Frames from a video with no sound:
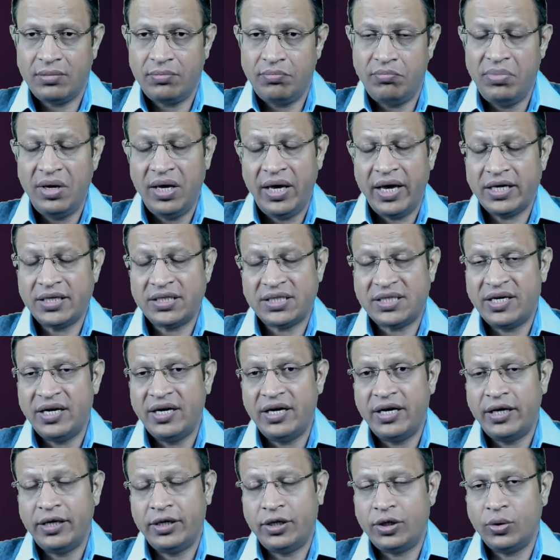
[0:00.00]
be
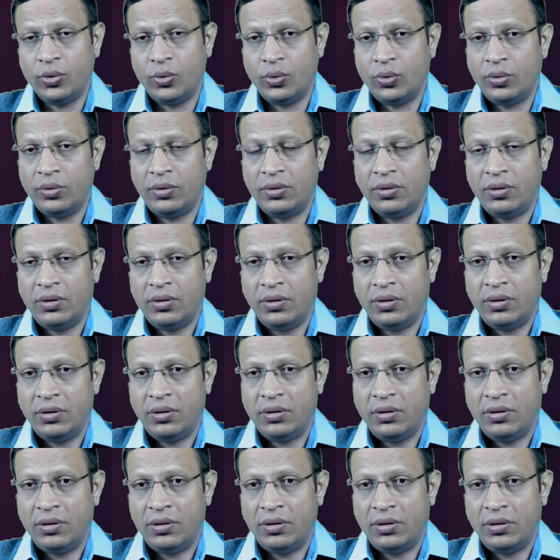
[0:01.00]
extended to
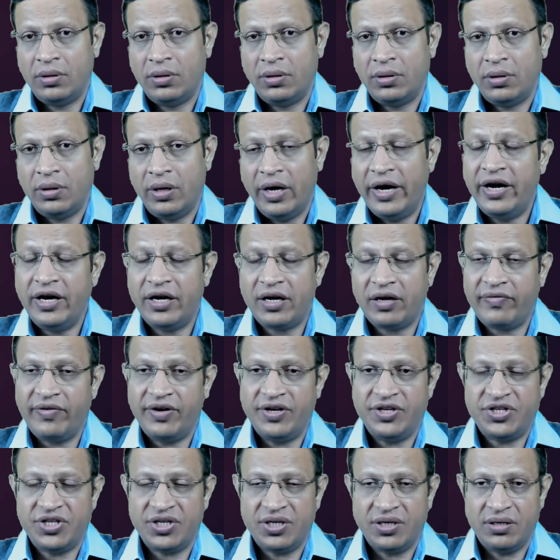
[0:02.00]

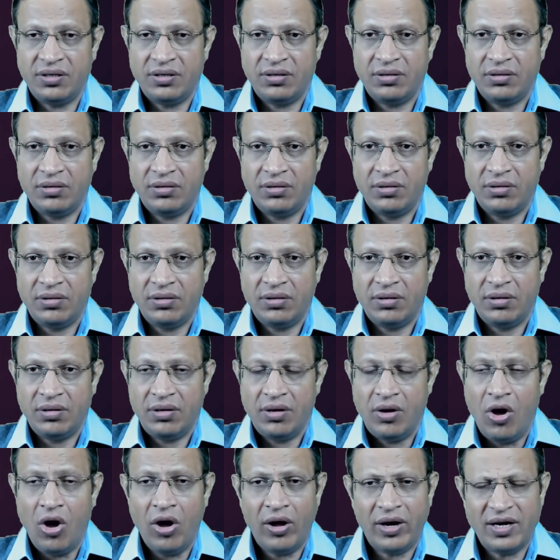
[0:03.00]
intervention
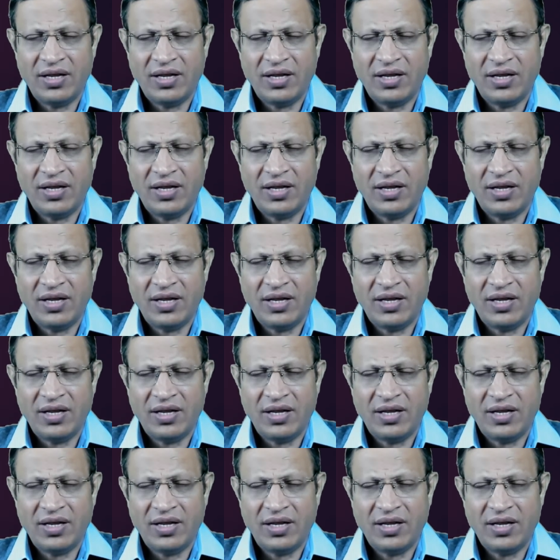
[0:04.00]
or